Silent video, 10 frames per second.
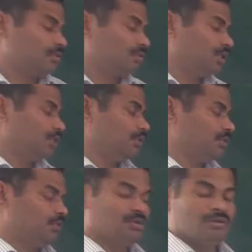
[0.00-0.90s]
You are
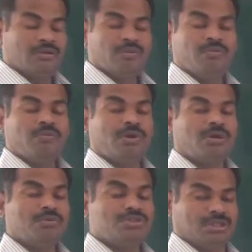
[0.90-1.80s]
having the
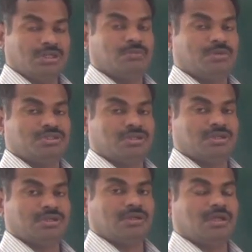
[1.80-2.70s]
formation depression layer.